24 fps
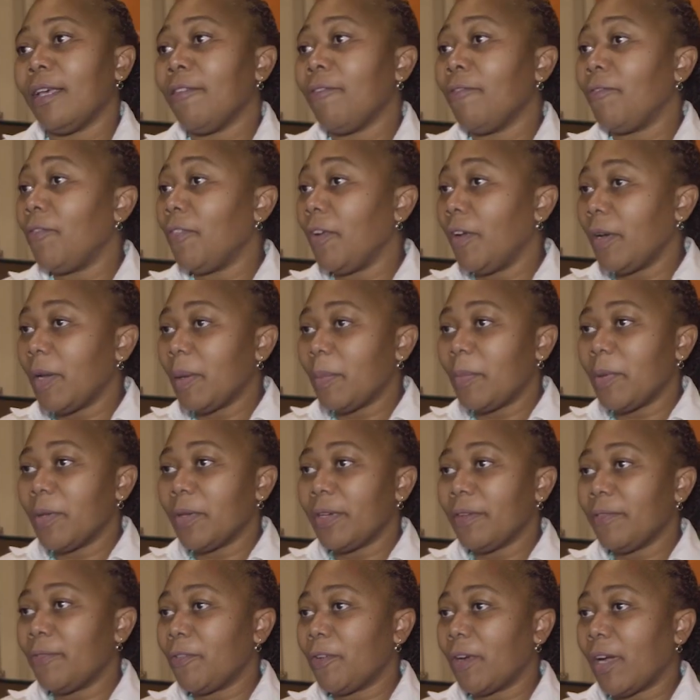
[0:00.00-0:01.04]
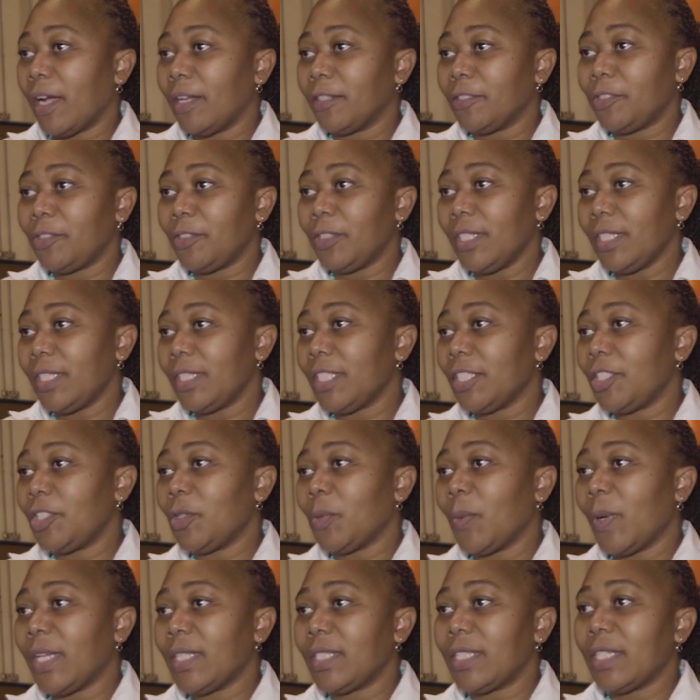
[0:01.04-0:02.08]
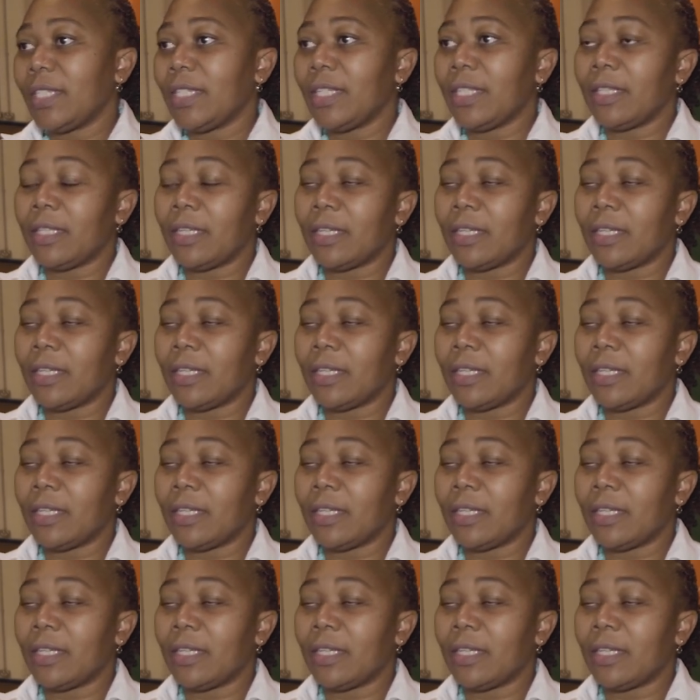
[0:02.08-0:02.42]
a very beautiful country situated in